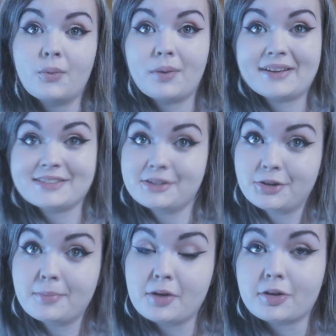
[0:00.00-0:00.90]
Why is there
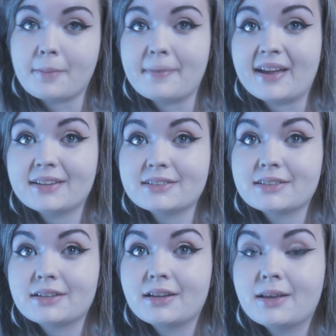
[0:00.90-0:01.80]
no milk on Bant?
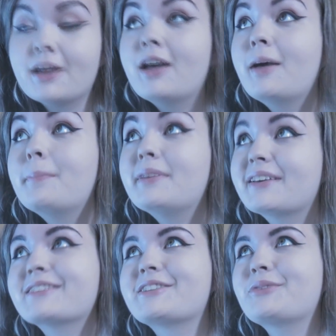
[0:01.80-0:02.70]

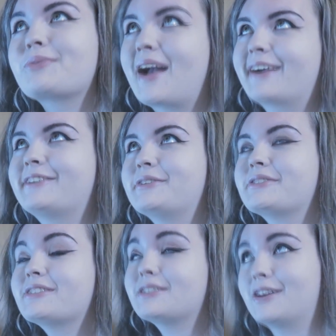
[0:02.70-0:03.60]
Because they're
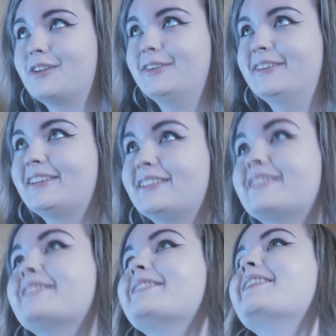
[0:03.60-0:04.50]
lactose
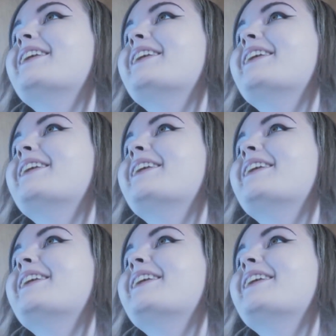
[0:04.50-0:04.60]
intolerant.